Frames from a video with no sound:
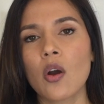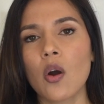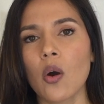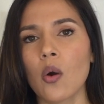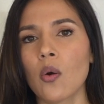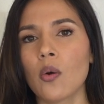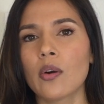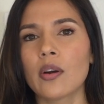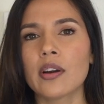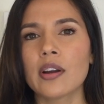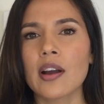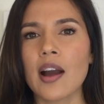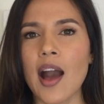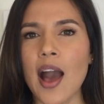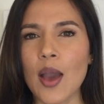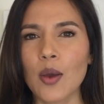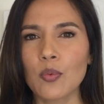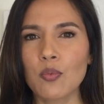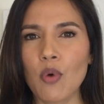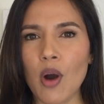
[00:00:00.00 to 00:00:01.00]
Or
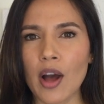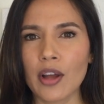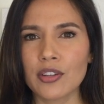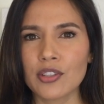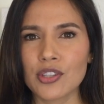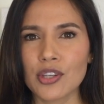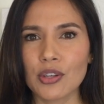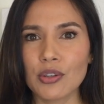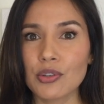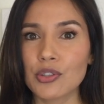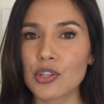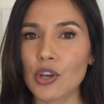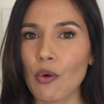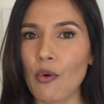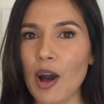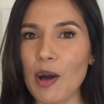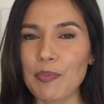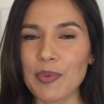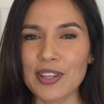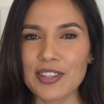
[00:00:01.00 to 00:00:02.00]
I want to
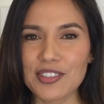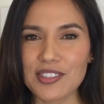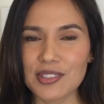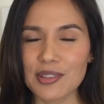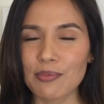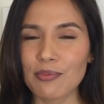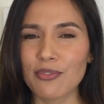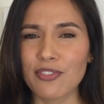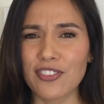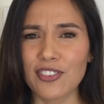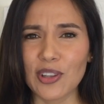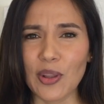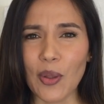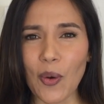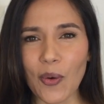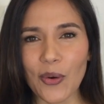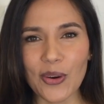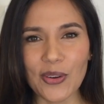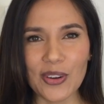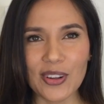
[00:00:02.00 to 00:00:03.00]
show up in some
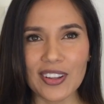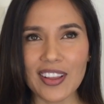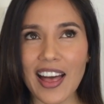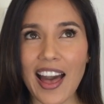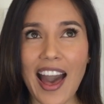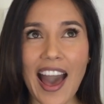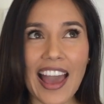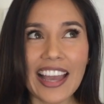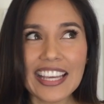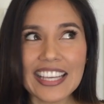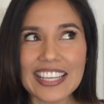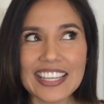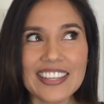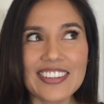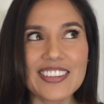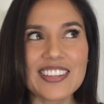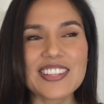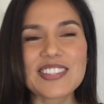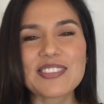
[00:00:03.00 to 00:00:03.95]
floral high heels,